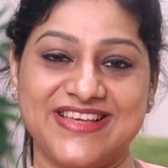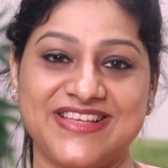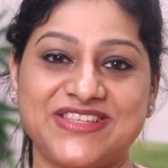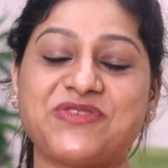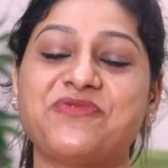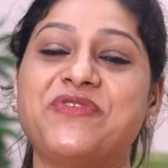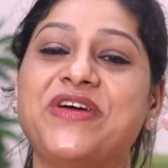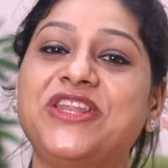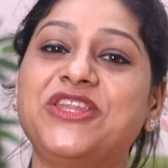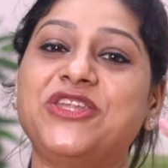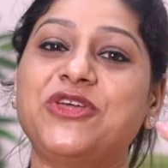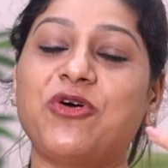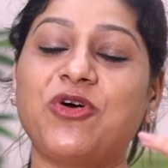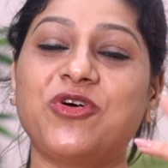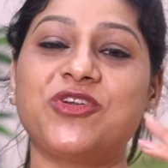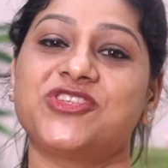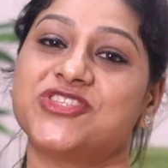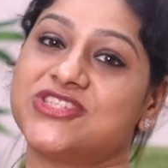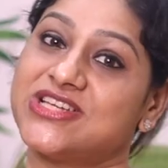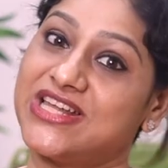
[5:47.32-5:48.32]
So when
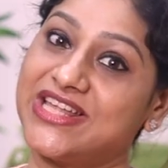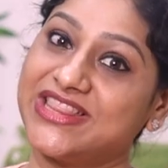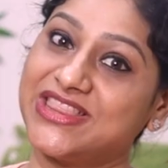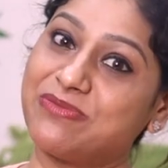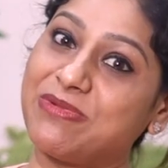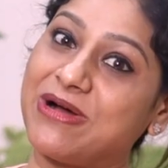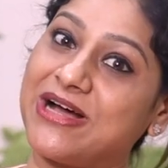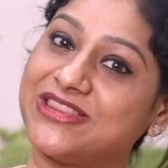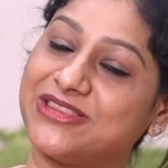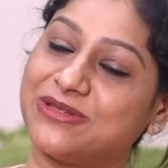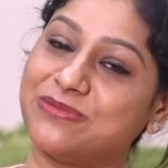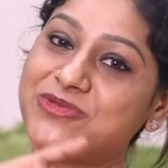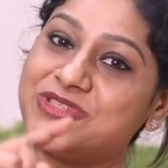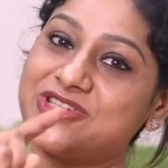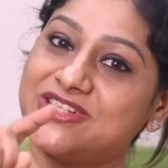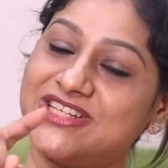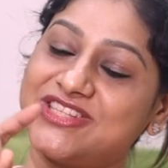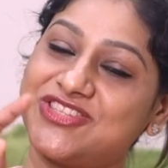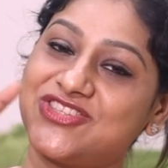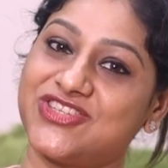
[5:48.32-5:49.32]
your chalit vatam
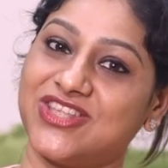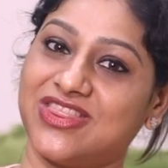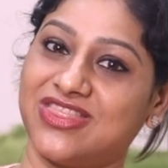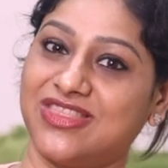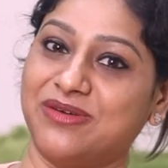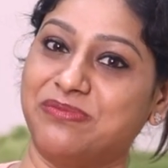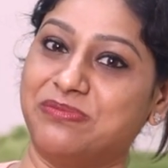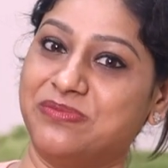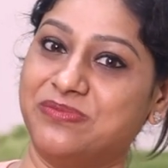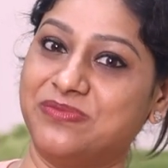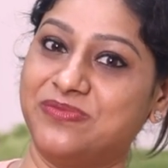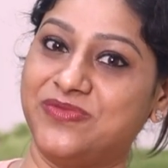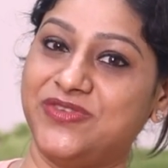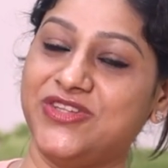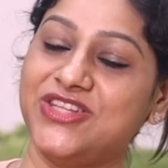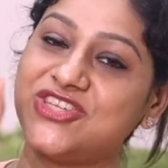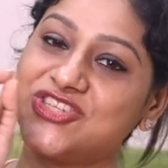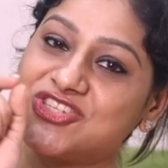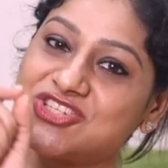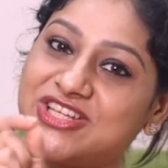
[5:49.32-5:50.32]
chalit chittam,
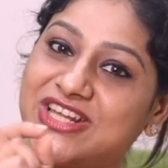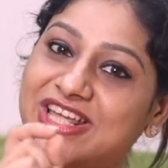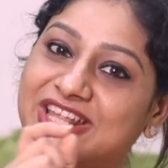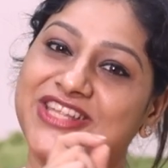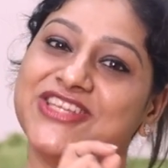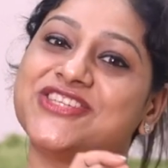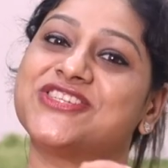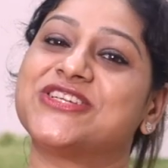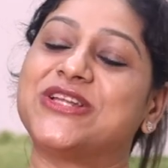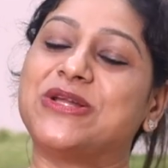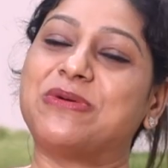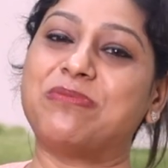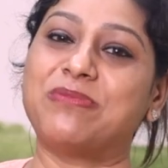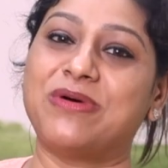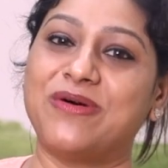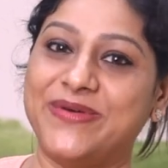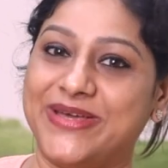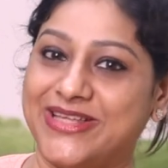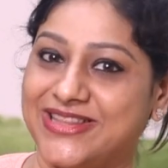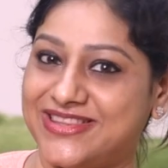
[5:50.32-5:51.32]
nischale nischalam
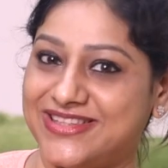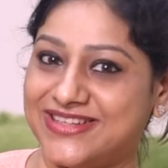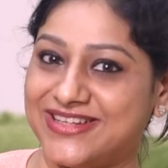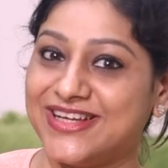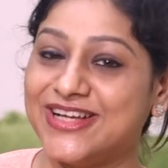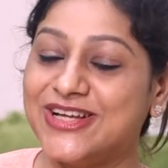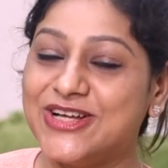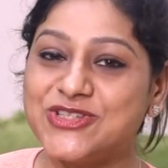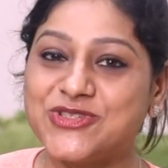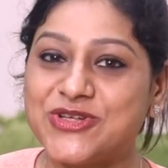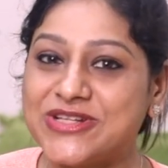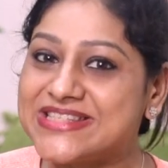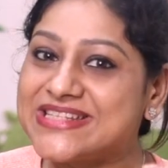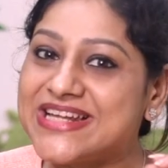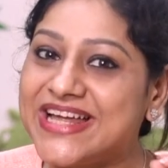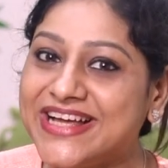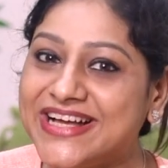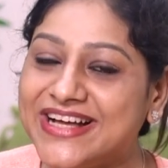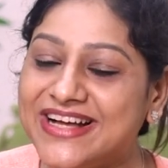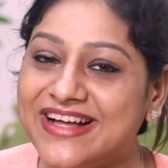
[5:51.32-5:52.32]
bhavet. So it's
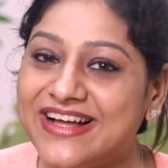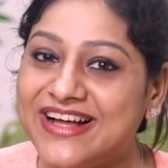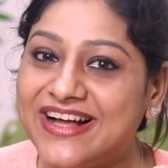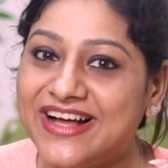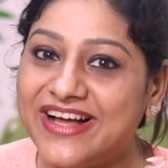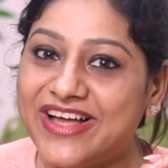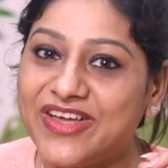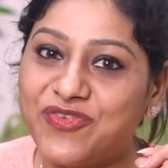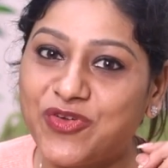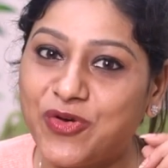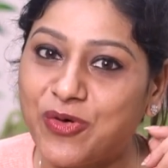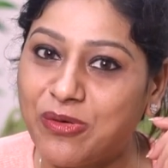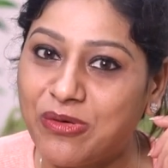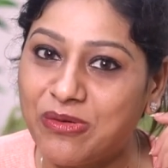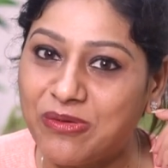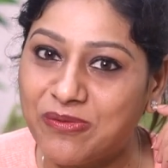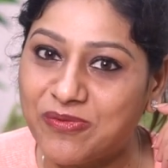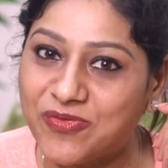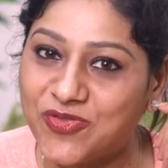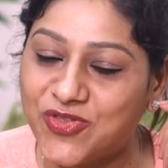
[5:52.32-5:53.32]
like if
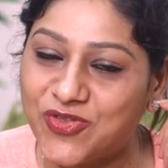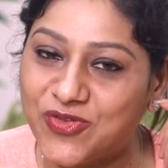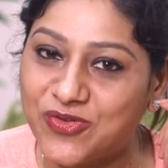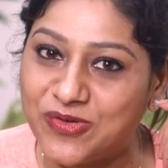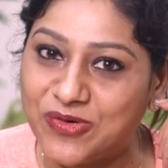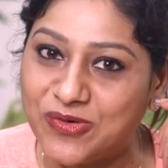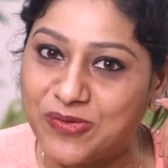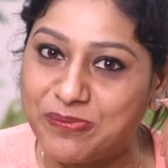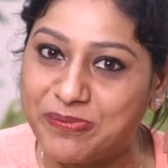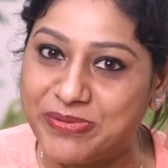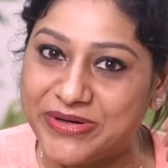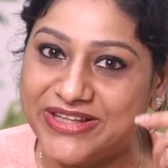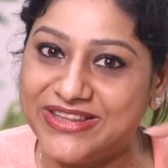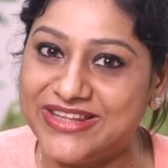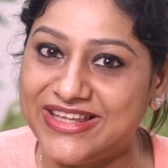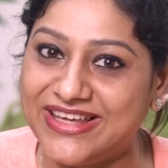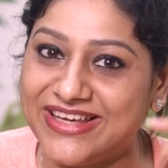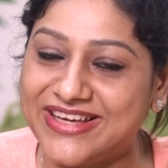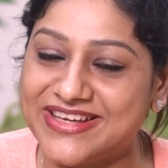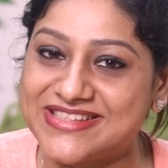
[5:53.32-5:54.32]
your
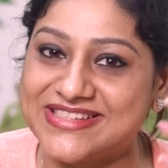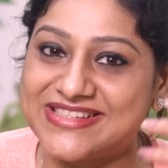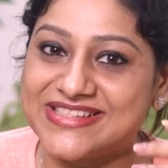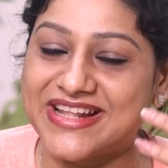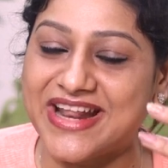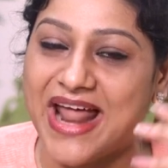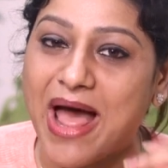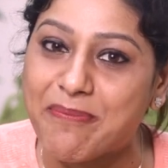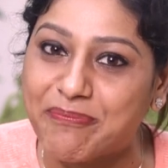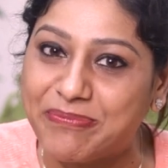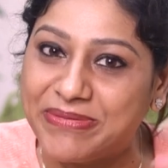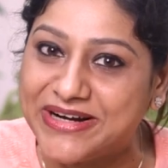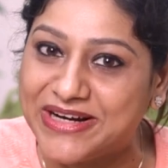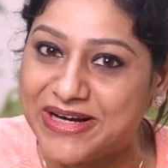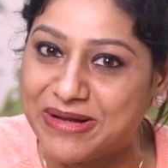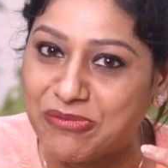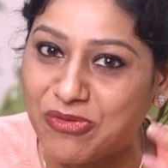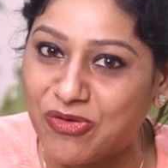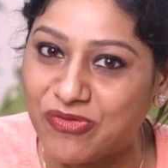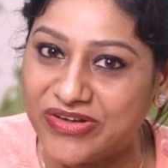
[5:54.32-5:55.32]
breathing is
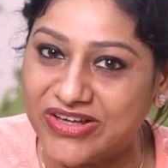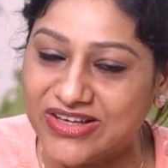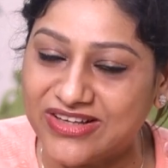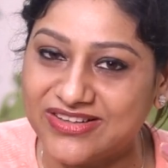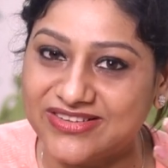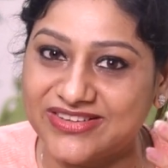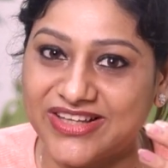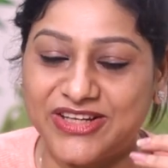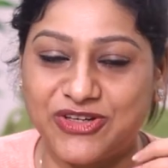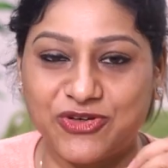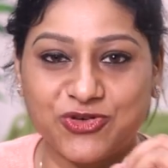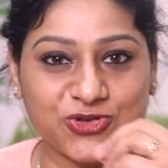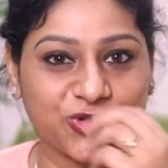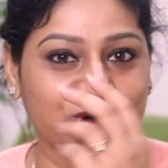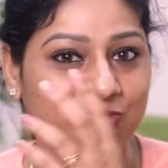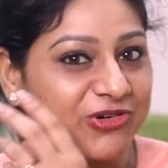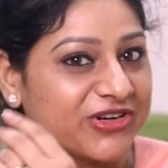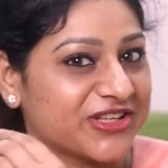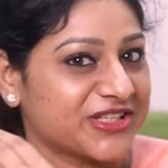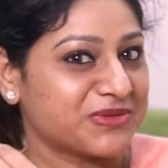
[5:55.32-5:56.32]
rapidly moving, then your
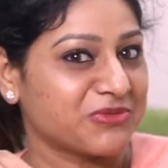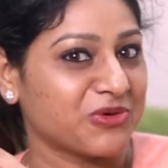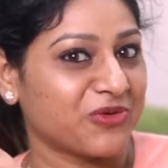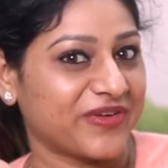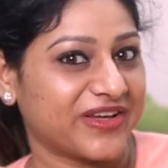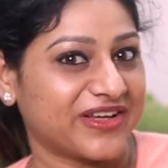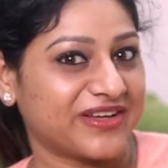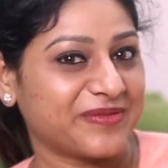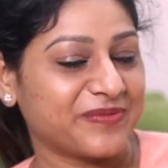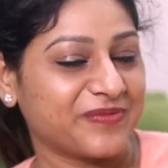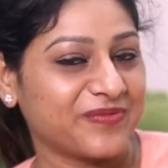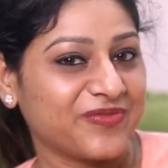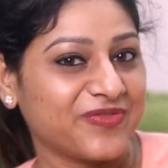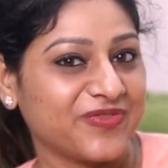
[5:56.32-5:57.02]
thought is moving.